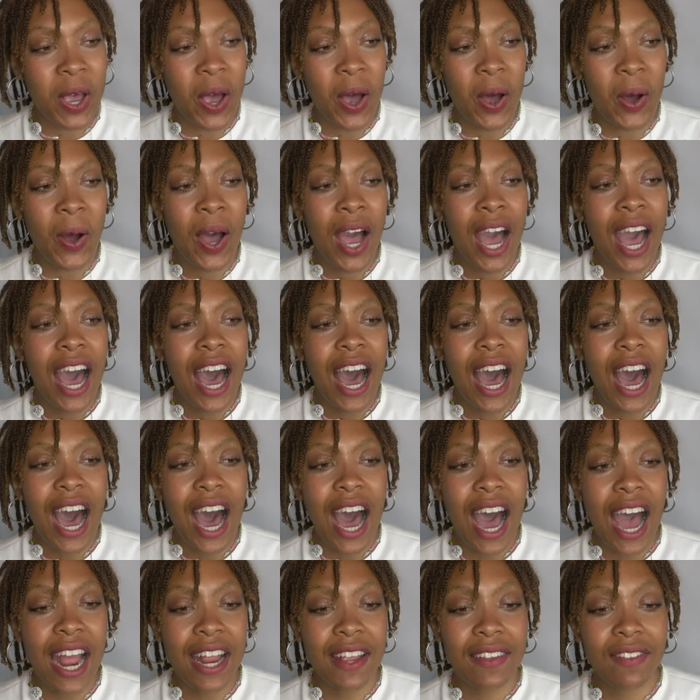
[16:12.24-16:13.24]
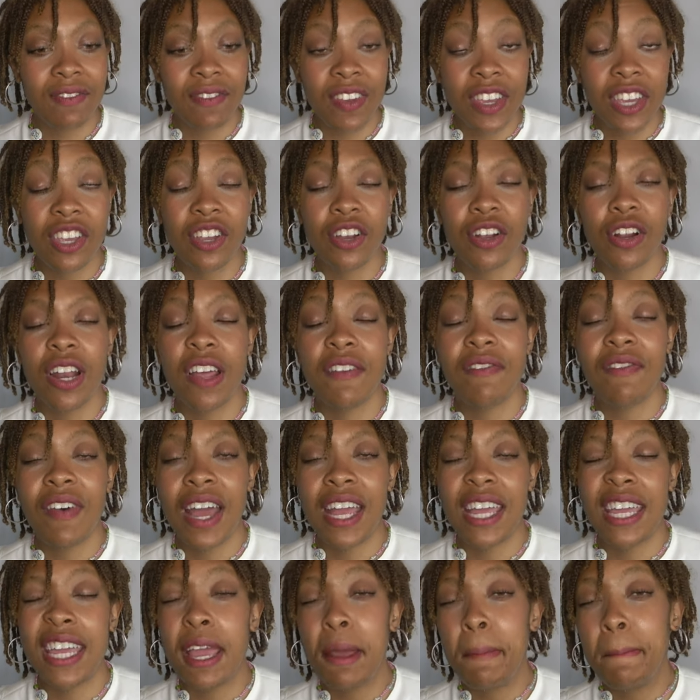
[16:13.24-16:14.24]
So I figured if
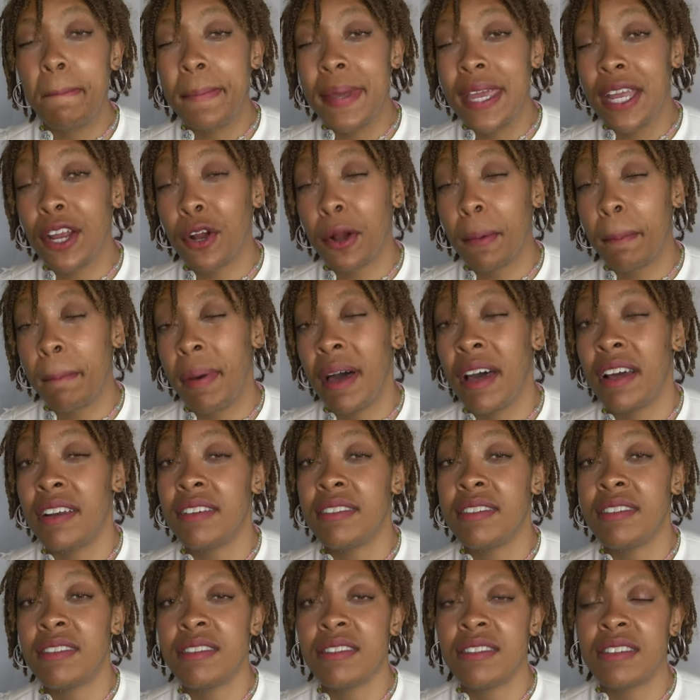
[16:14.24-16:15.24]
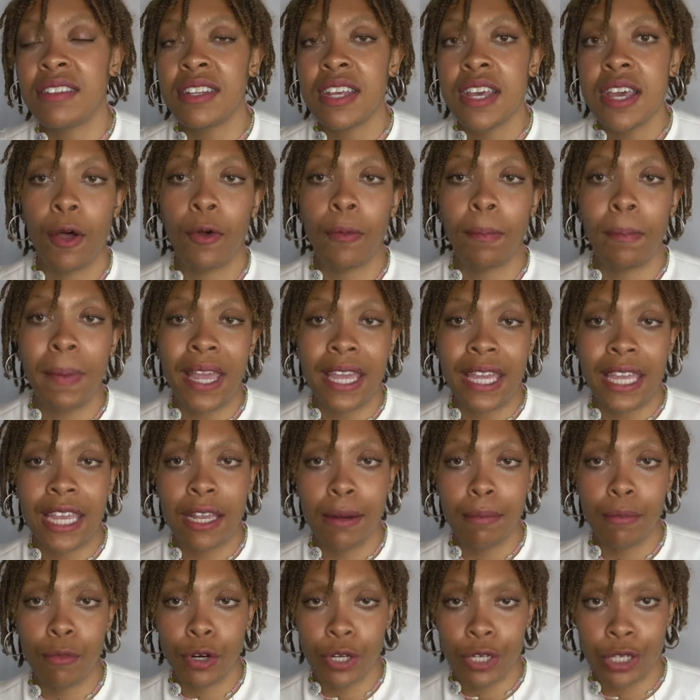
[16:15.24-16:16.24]
I get bigger buttons, it'll make
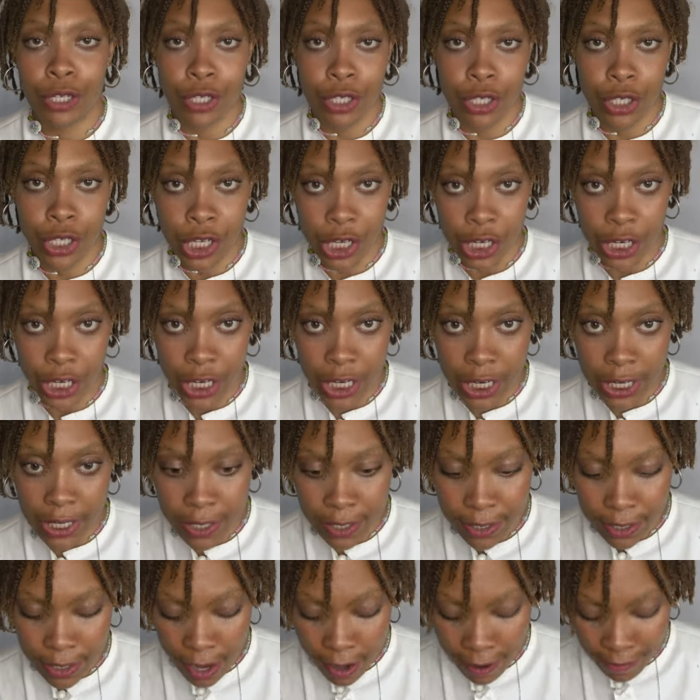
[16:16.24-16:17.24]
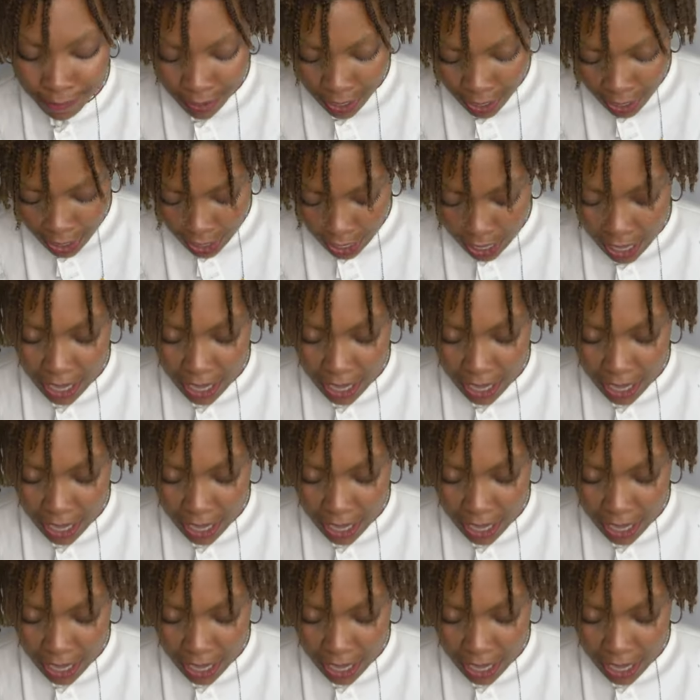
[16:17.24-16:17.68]
it more secure and stuff.